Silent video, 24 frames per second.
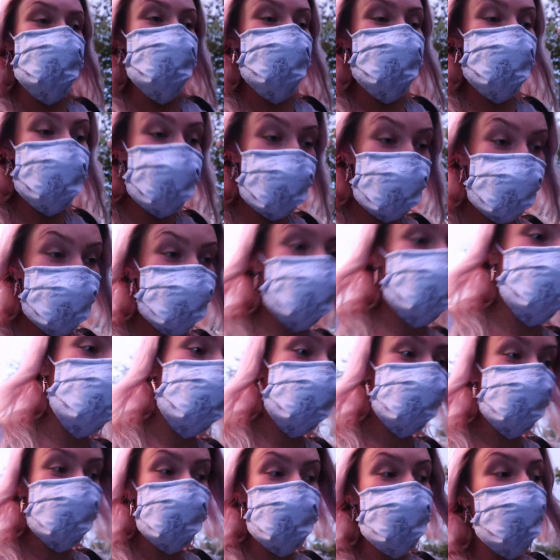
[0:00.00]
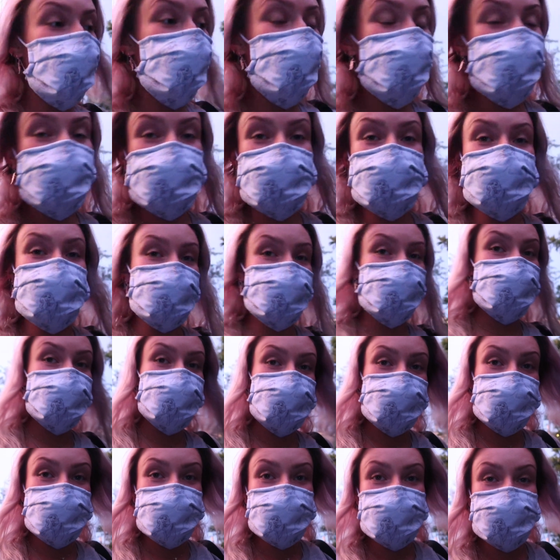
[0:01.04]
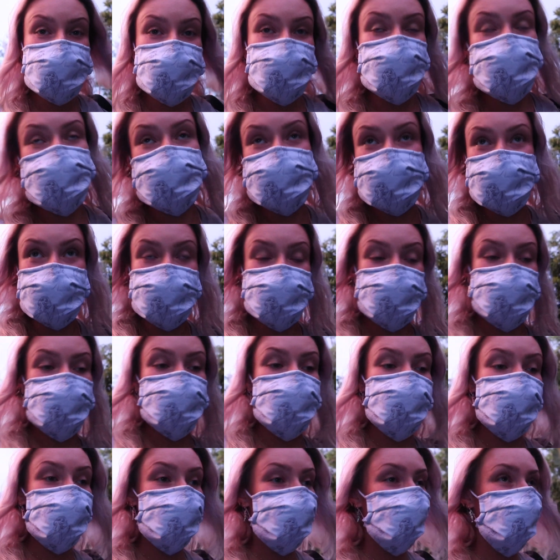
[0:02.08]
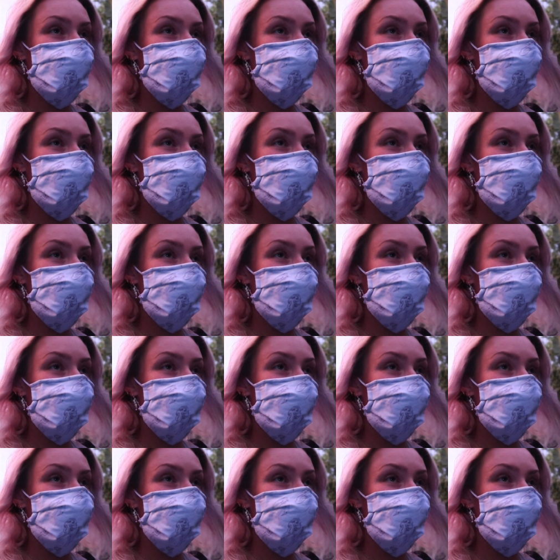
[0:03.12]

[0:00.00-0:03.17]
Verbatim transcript: The bus, you would have to go all the way to Disney Springs and then come here, and